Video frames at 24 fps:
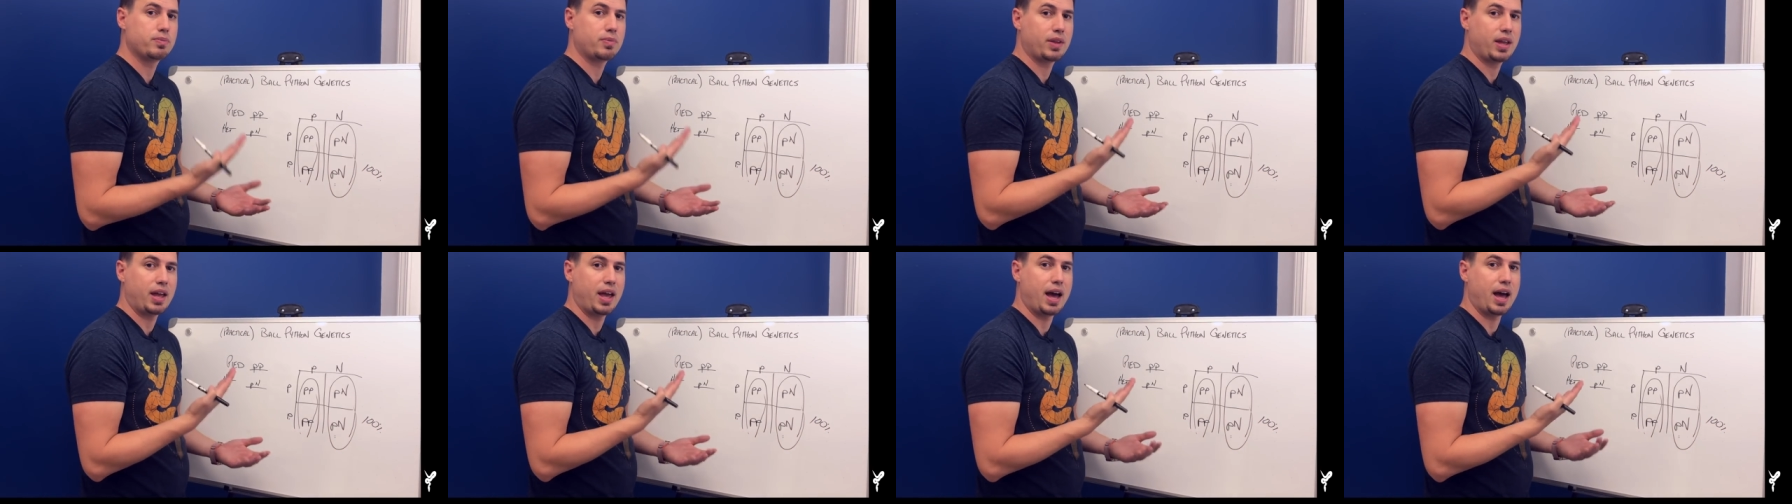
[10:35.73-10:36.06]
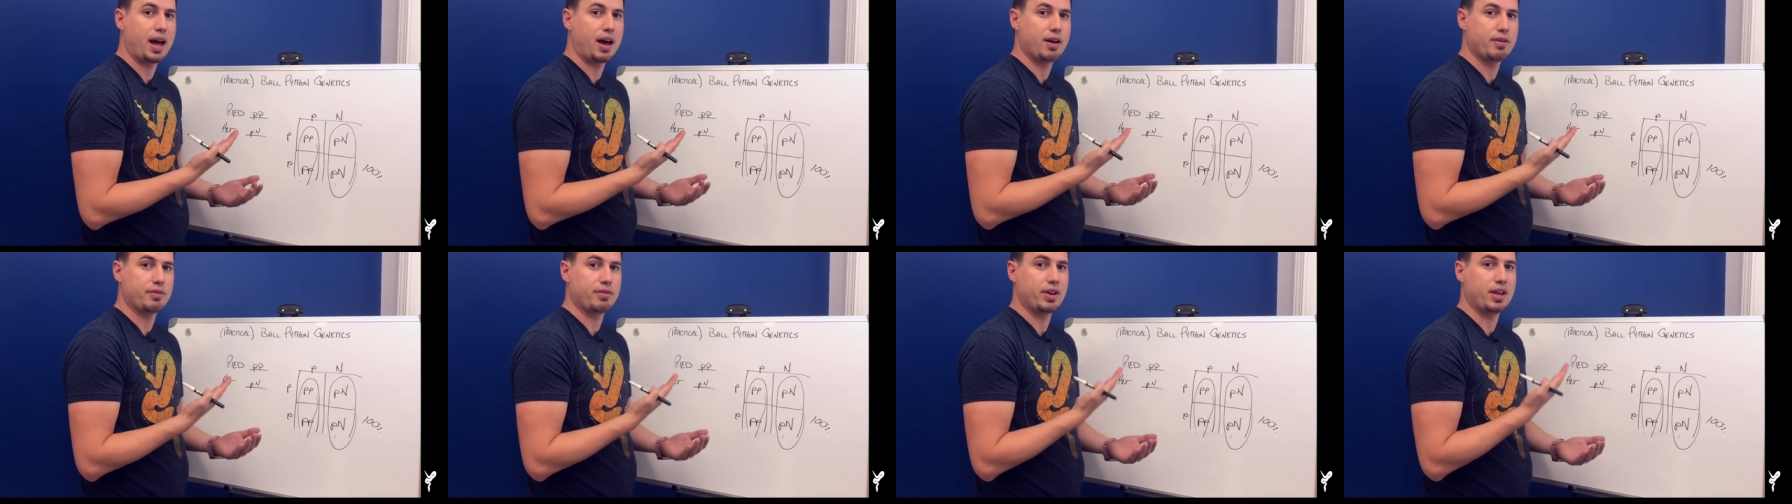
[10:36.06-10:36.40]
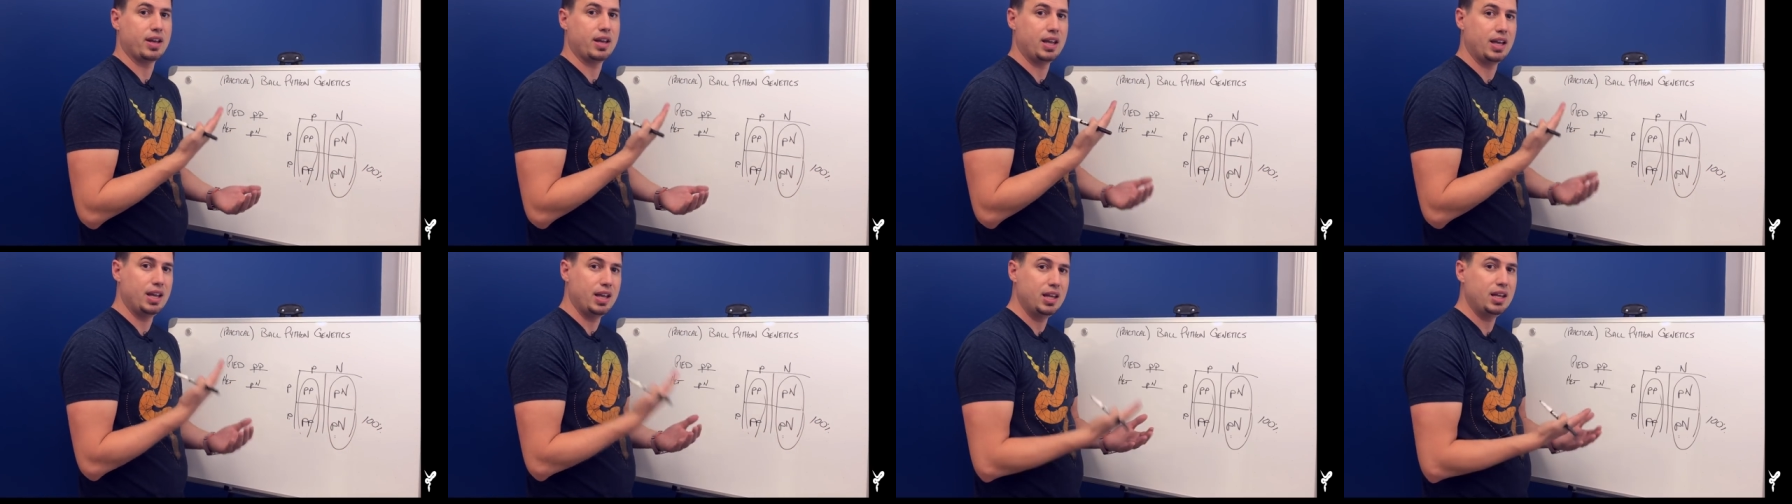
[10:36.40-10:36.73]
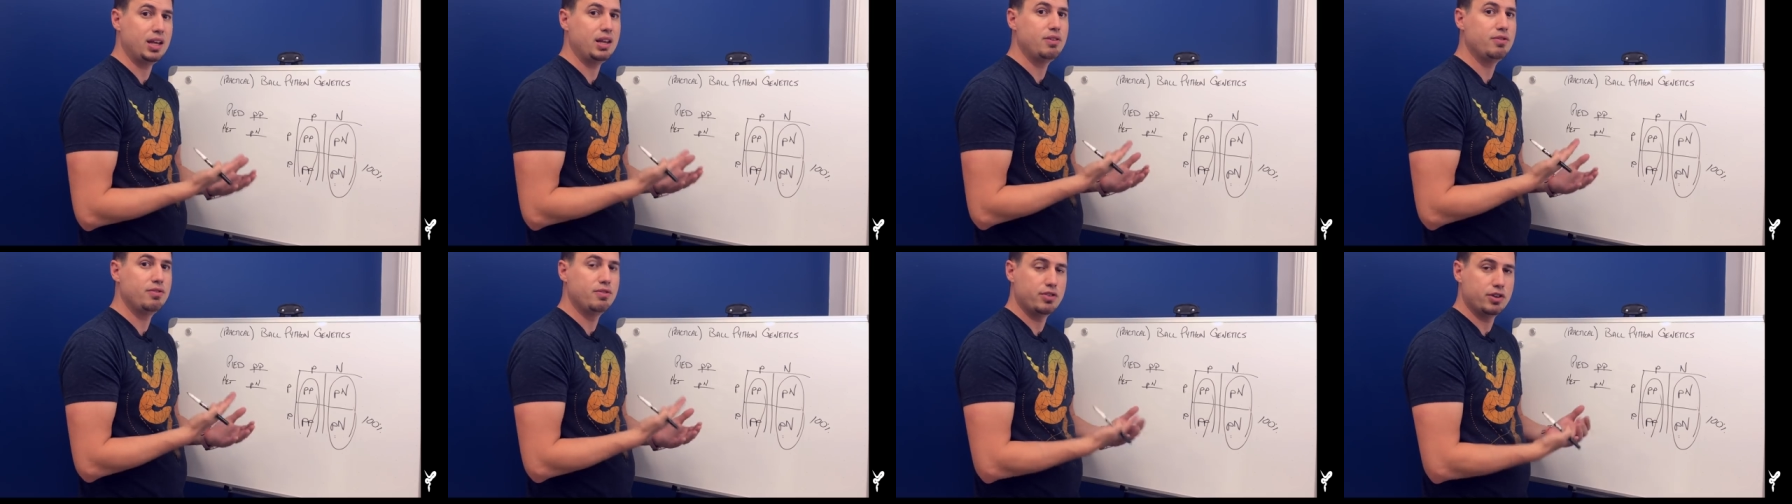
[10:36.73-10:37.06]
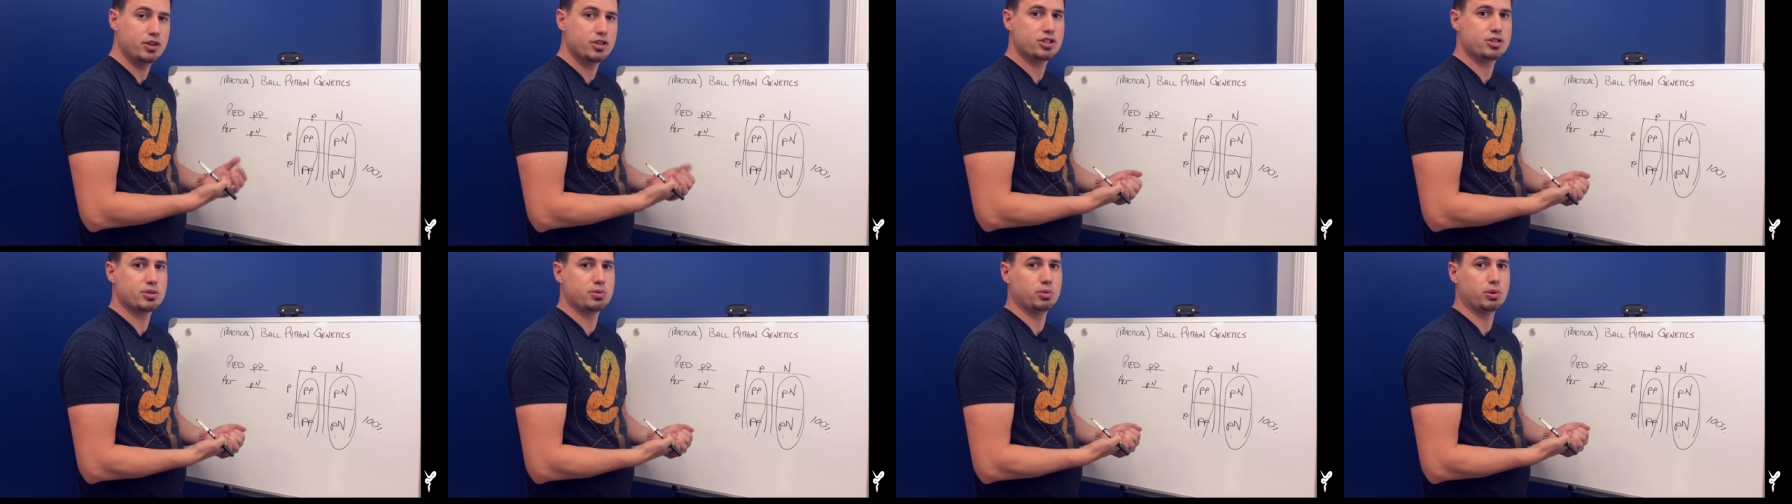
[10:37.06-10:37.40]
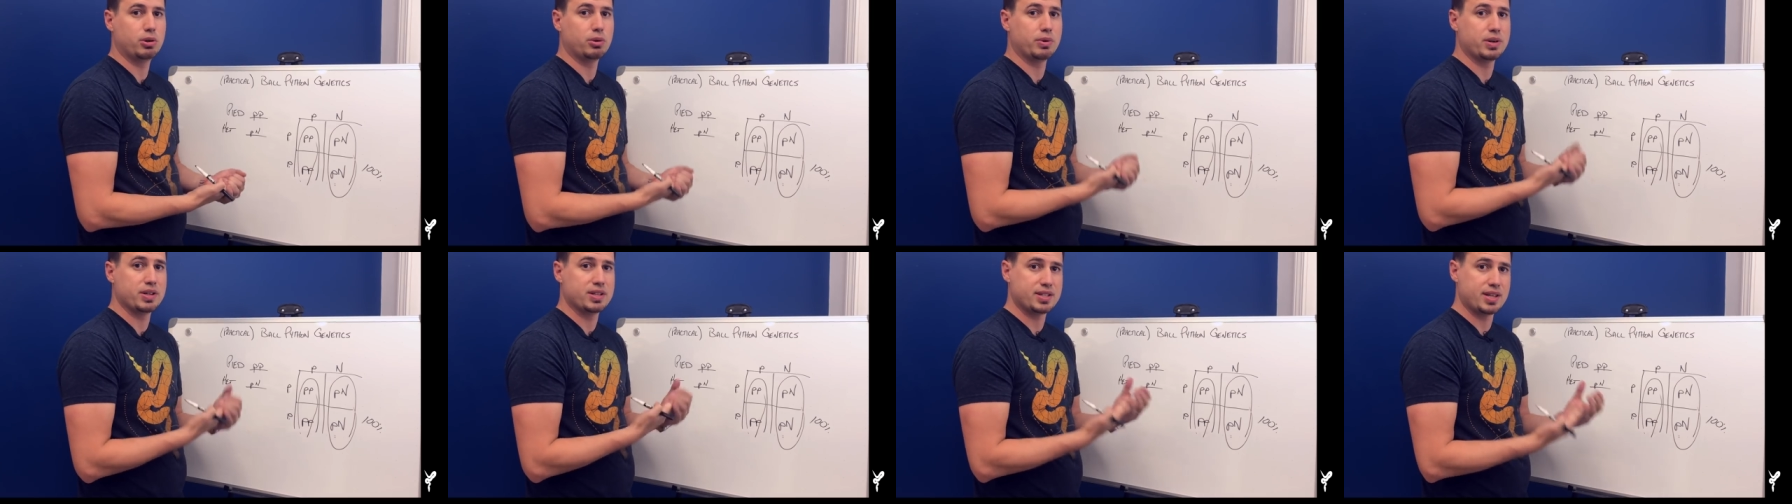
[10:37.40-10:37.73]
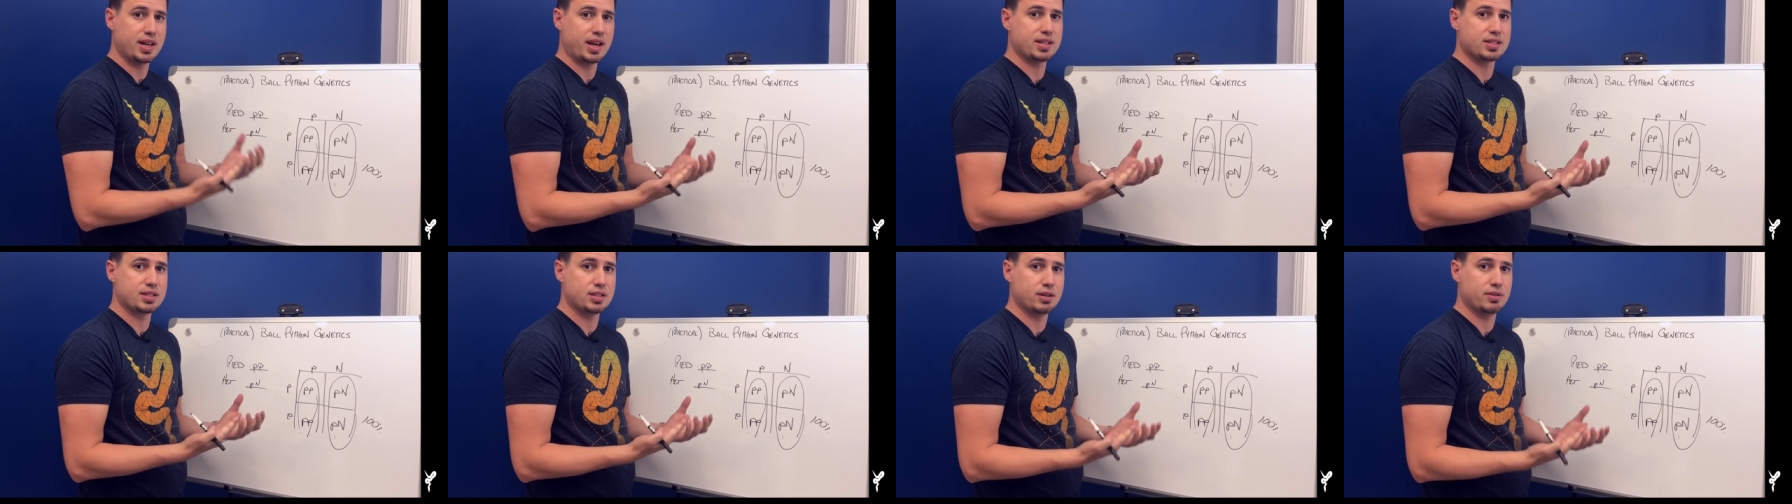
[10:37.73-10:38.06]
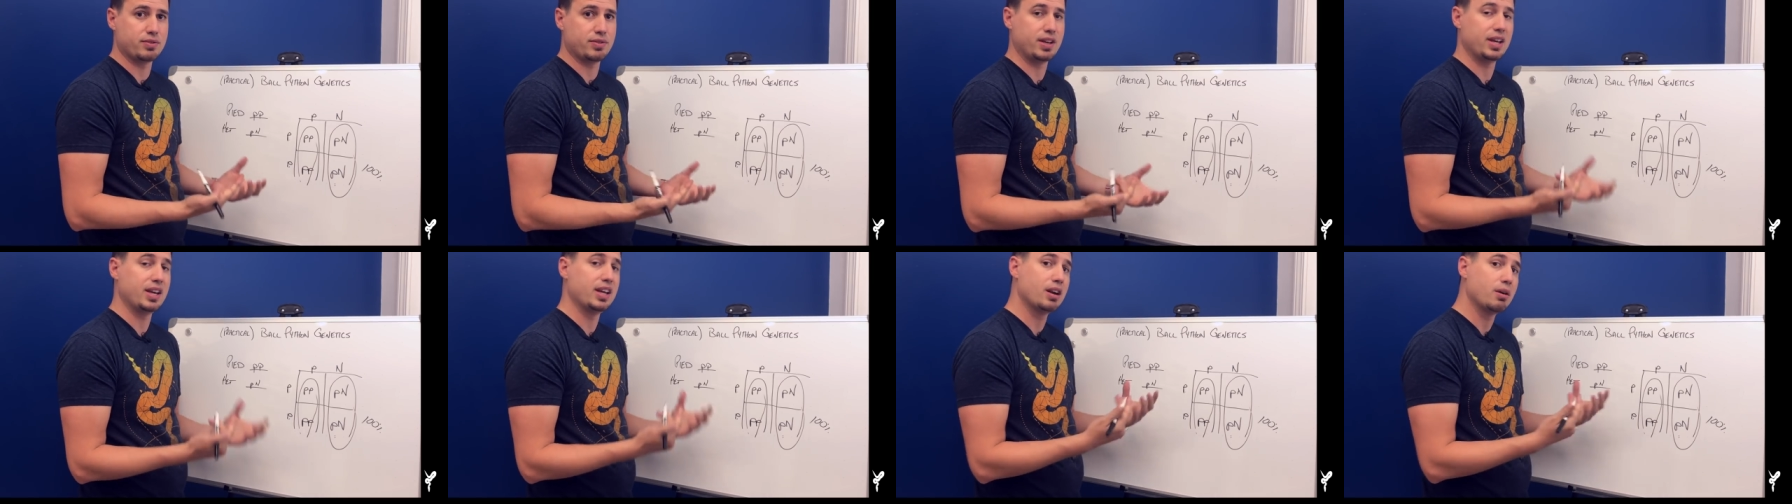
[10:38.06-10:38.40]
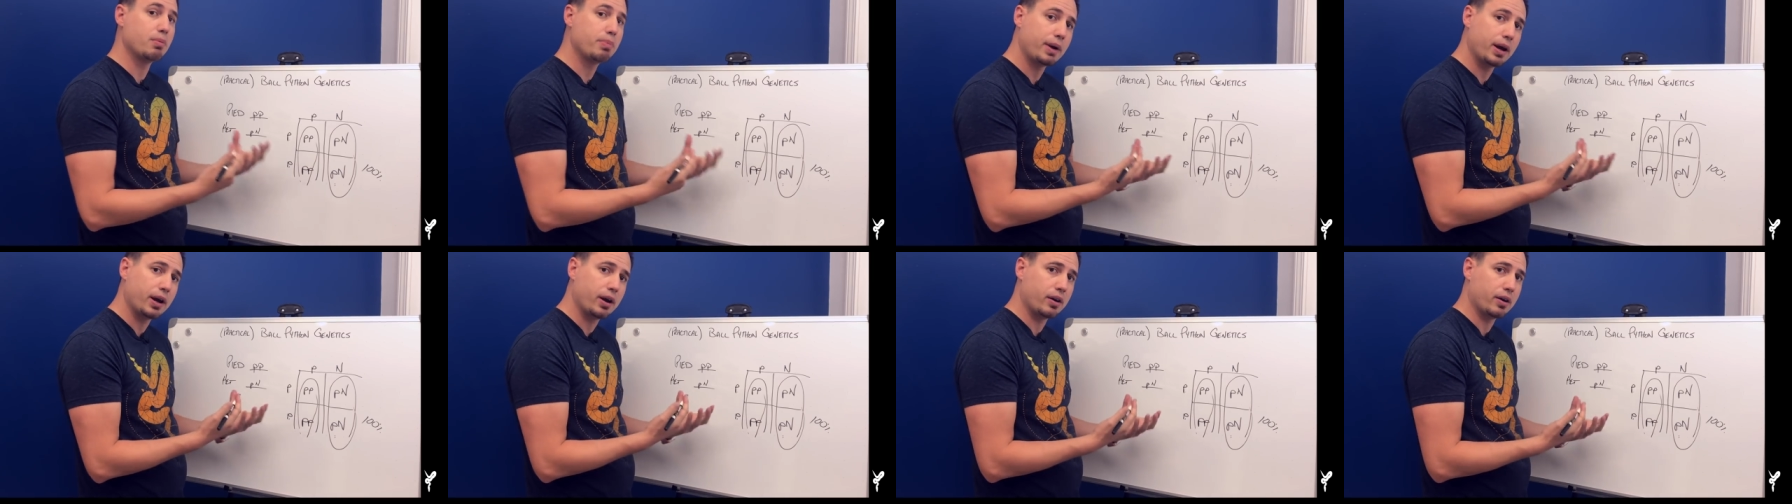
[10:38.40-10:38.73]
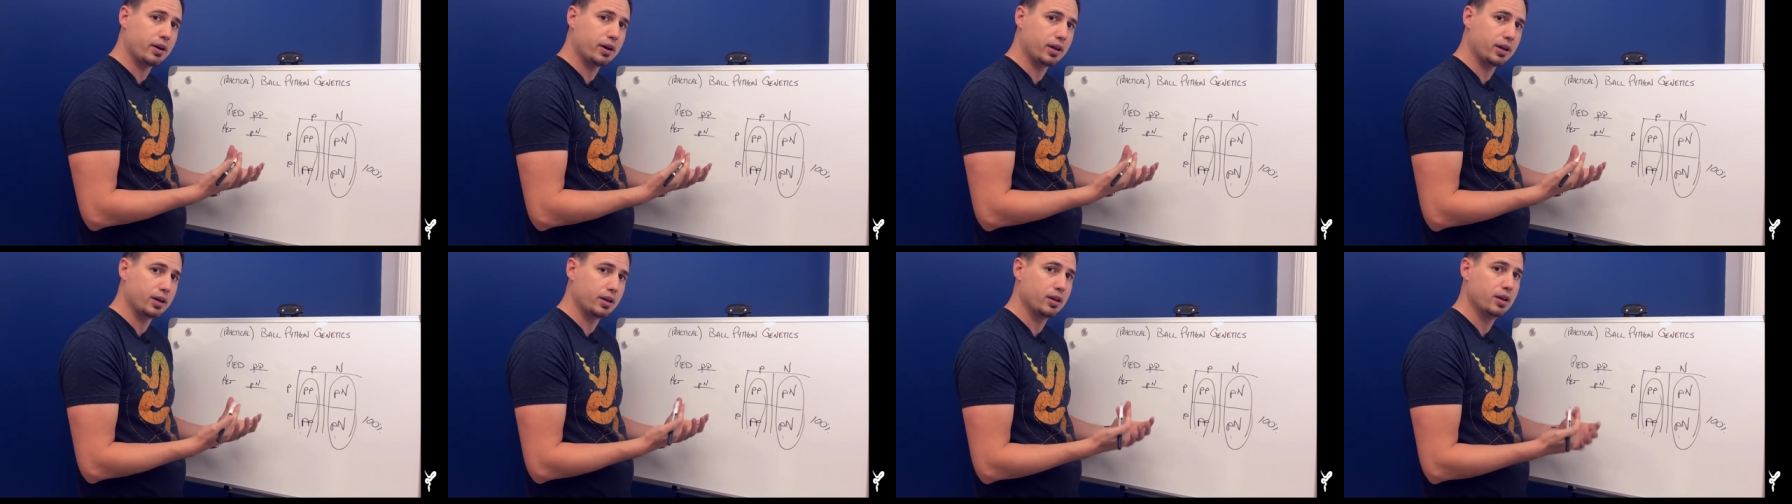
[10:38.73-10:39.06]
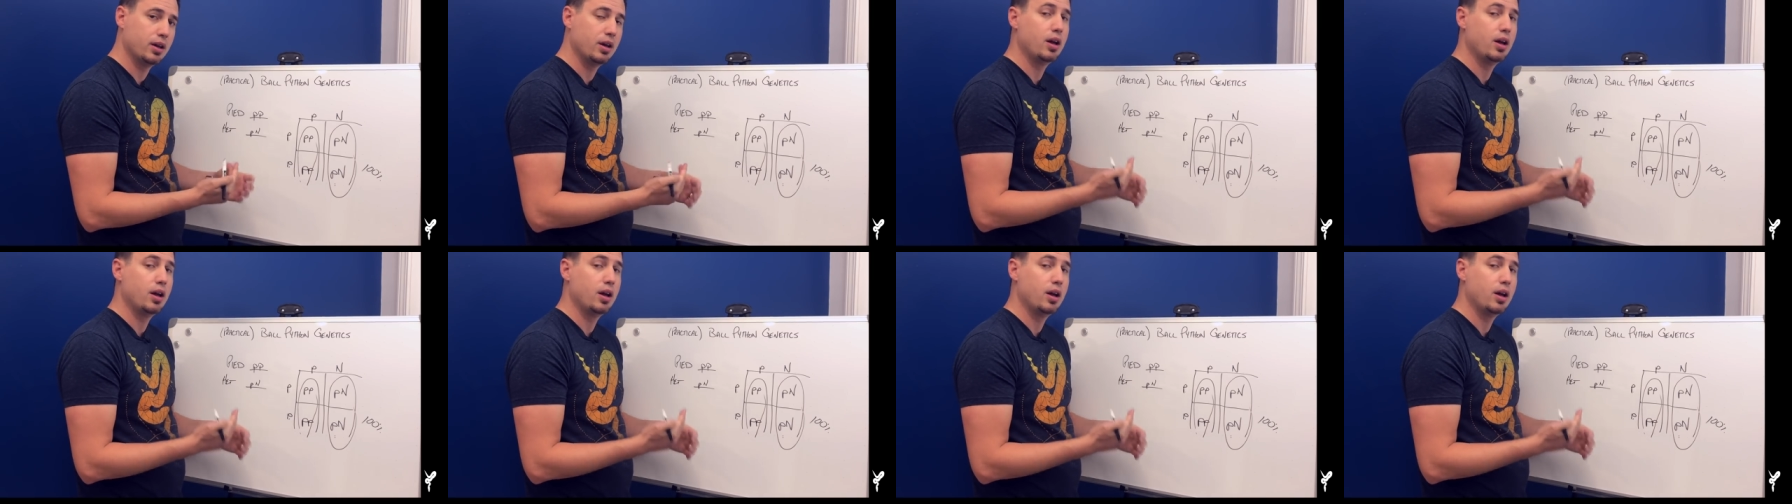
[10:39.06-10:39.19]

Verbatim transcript: have any visual recessive in a pairing,